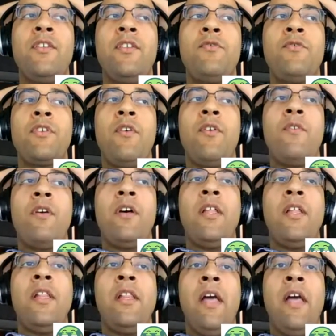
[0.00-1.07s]
to use Coda
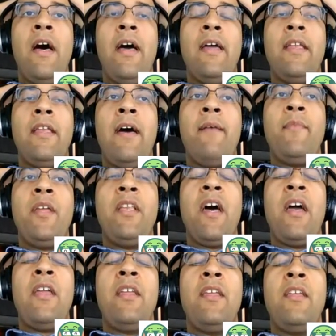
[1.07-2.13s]
a lot. I mean,
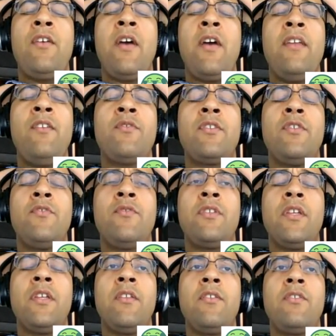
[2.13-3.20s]
I used to use
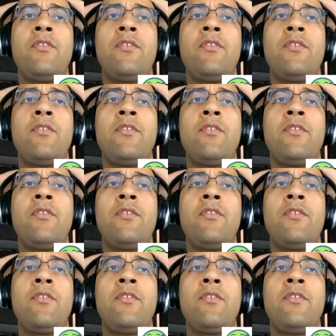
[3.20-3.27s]
it.